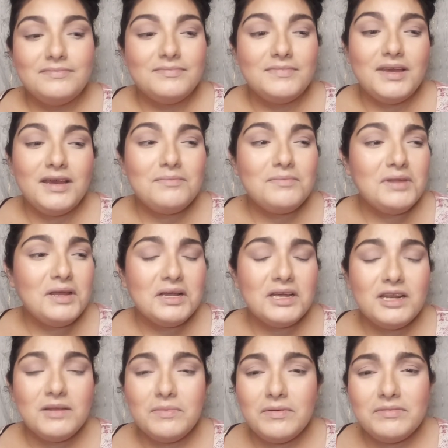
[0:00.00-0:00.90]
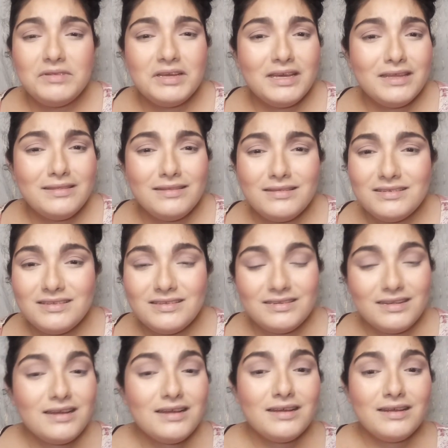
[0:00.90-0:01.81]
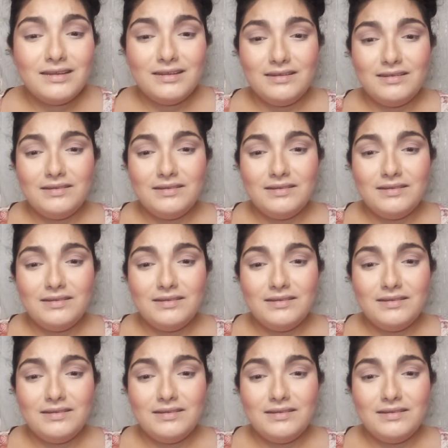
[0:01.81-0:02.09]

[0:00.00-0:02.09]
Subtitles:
I'm not gonna be able to get this done.